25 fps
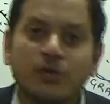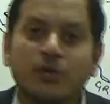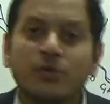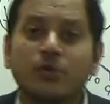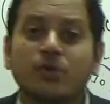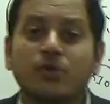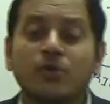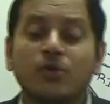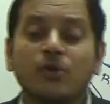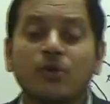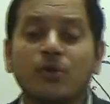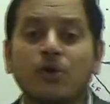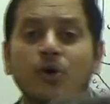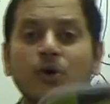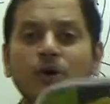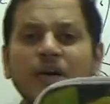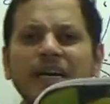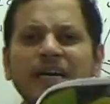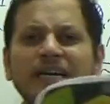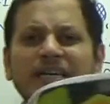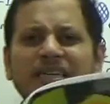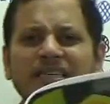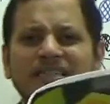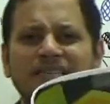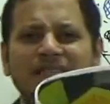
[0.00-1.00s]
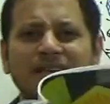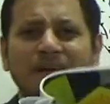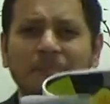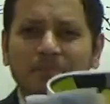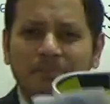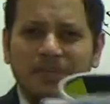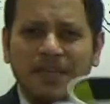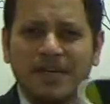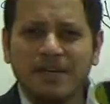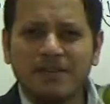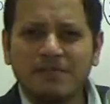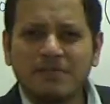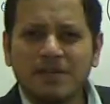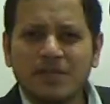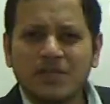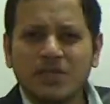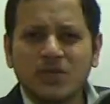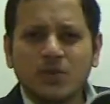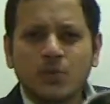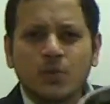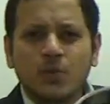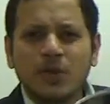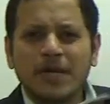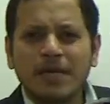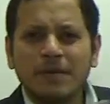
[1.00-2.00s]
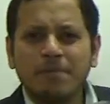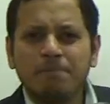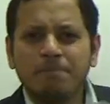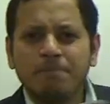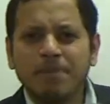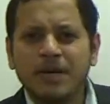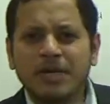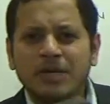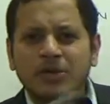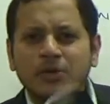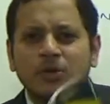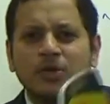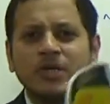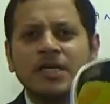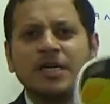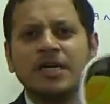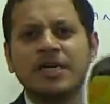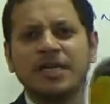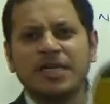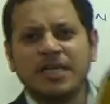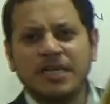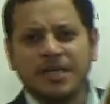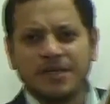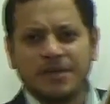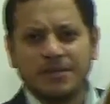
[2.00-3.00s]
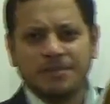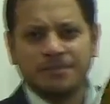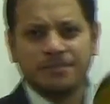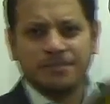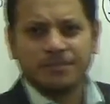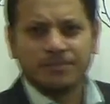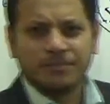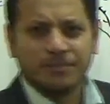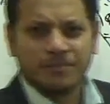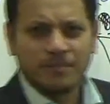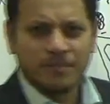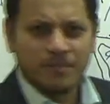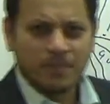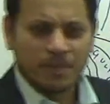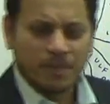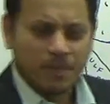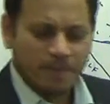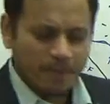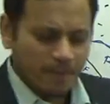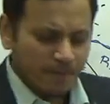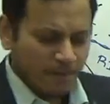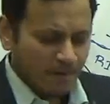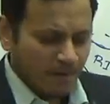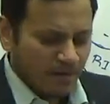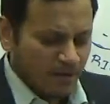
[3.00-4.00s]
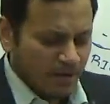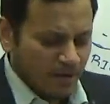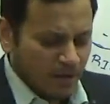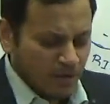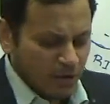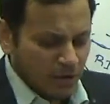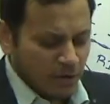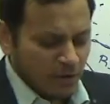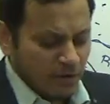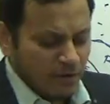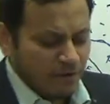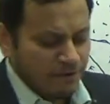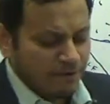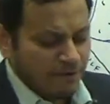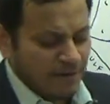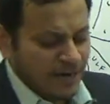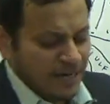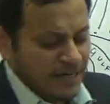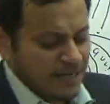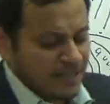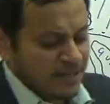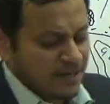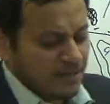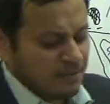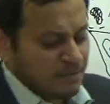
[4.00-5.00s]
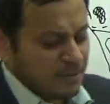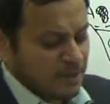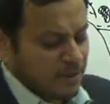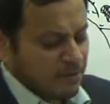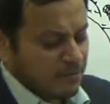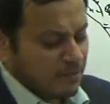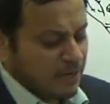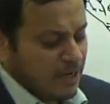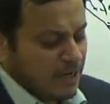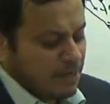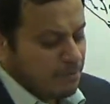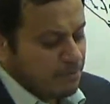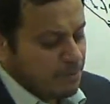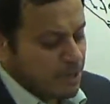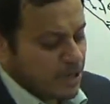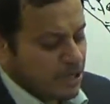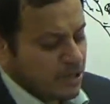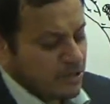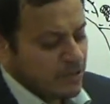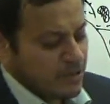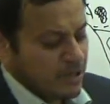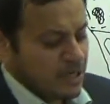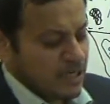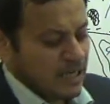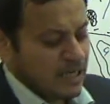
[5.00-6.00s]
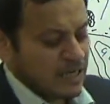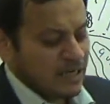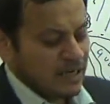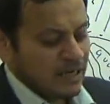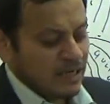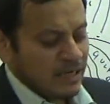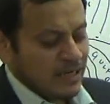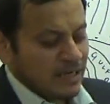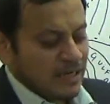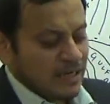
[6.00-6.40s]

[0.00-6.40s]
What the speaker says: you to locate something which is very peculiar here. You will find something very peculiar.